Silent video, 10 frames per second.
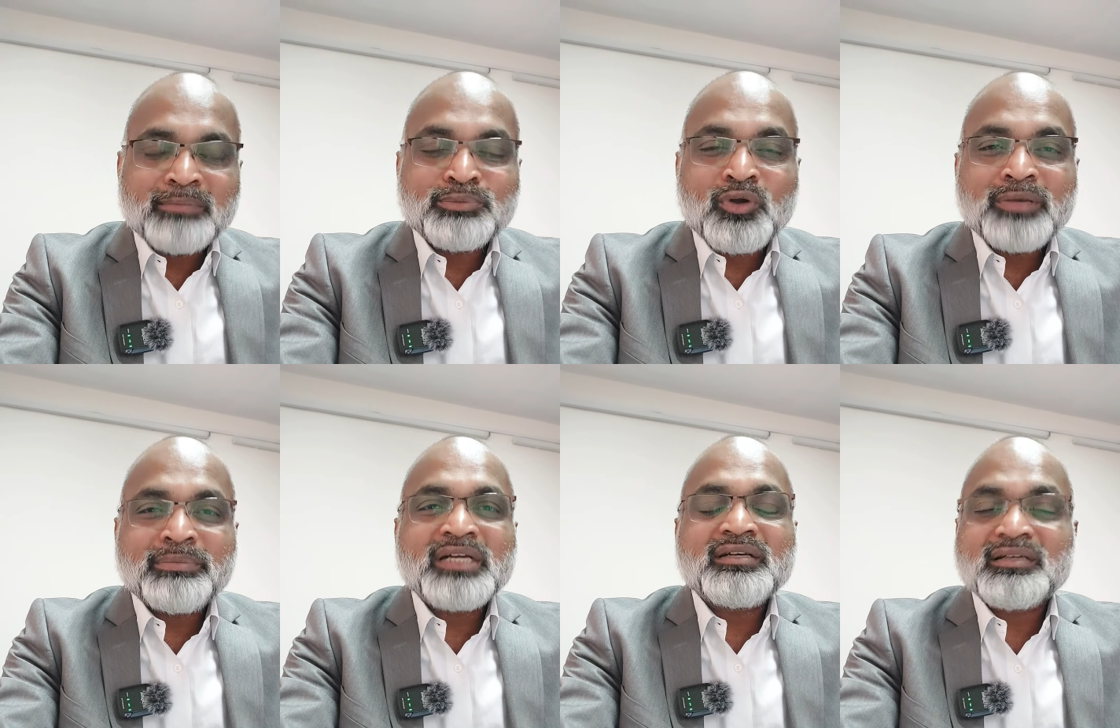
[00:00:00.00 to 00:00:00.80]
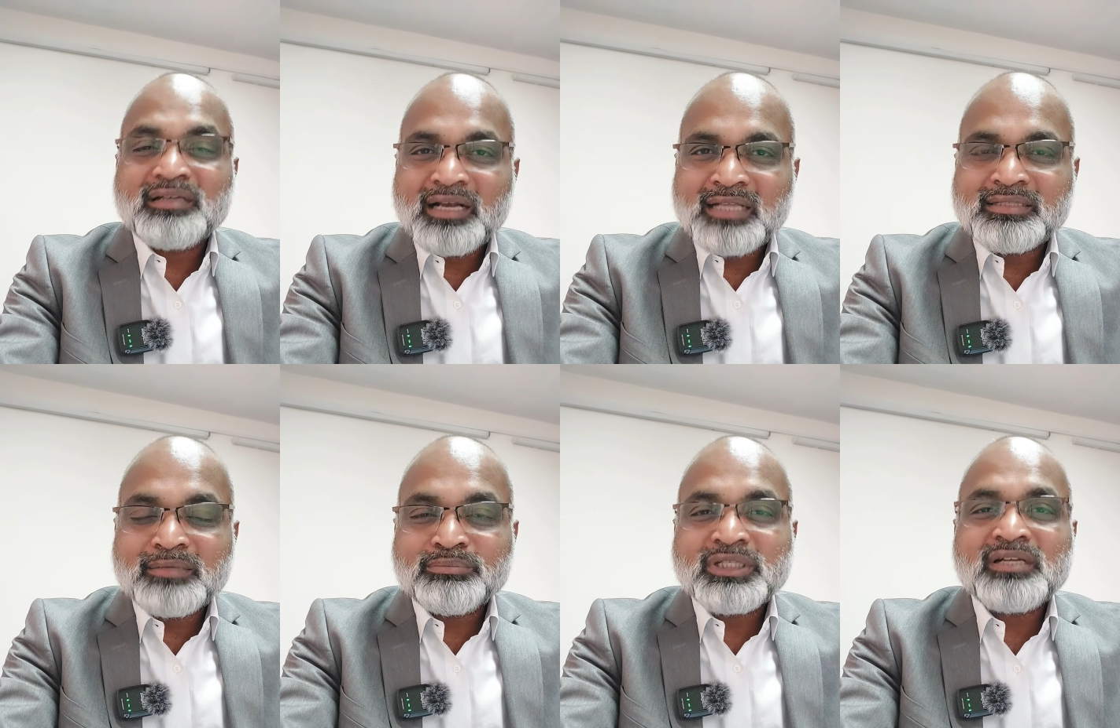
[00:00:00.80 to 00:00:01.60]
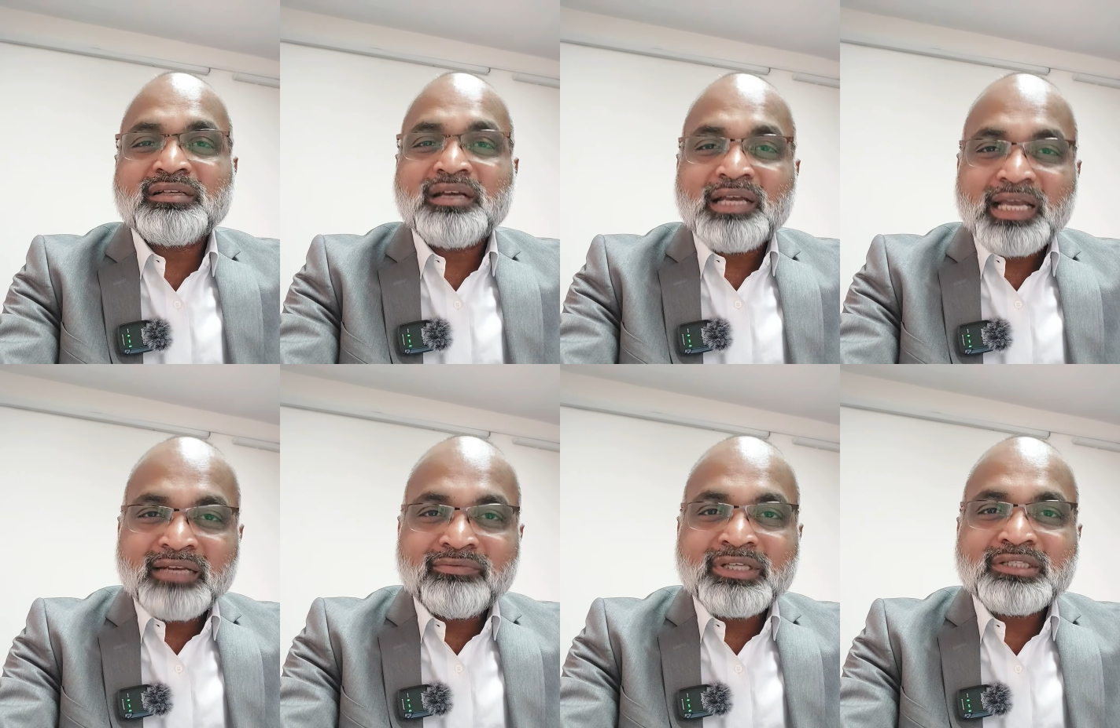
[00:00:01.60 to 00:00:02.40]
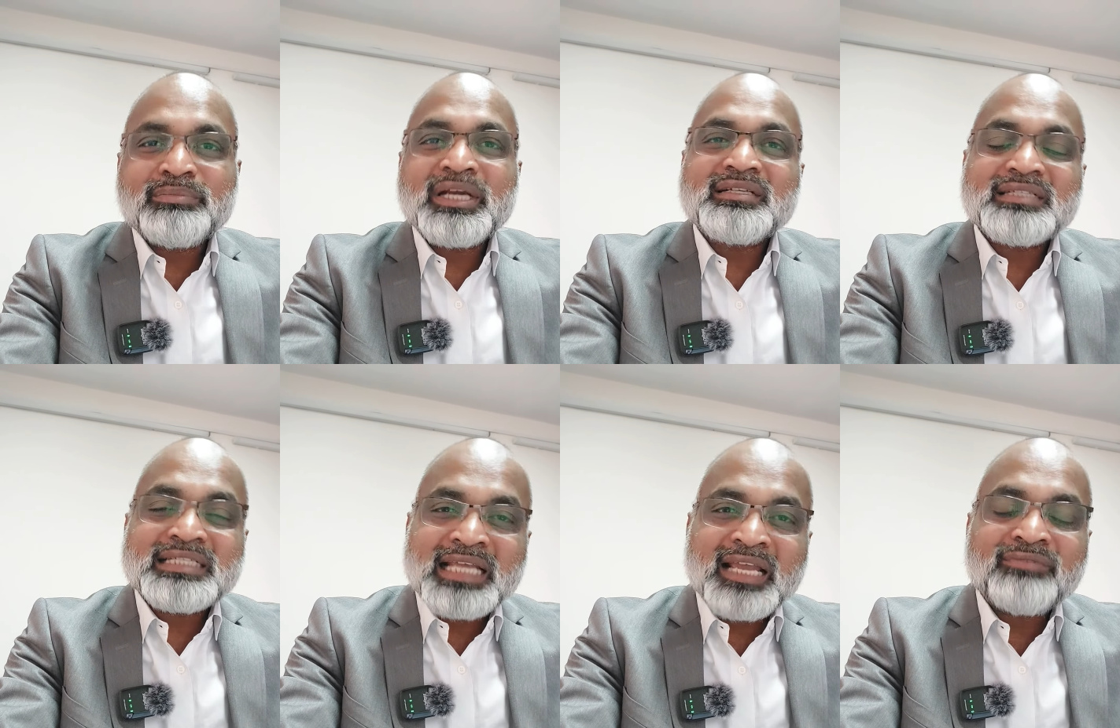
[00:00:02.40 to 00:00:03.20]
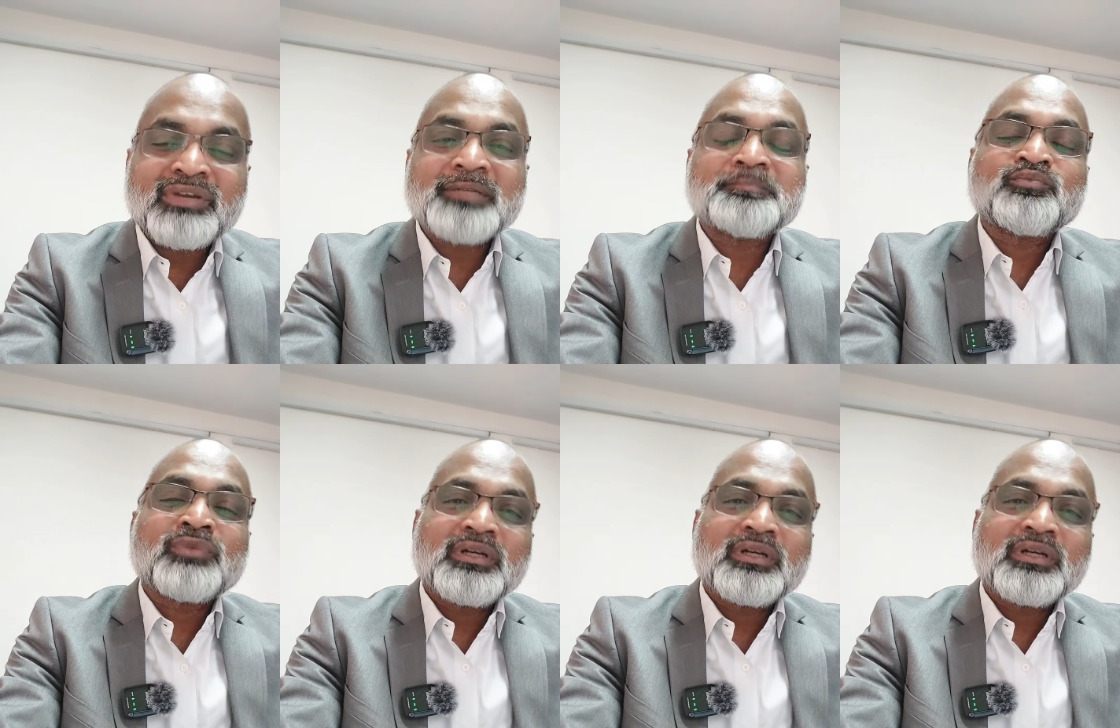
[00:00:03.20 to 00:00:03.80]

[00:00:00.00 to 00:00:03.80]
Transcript: employment, consumption, investment, saving,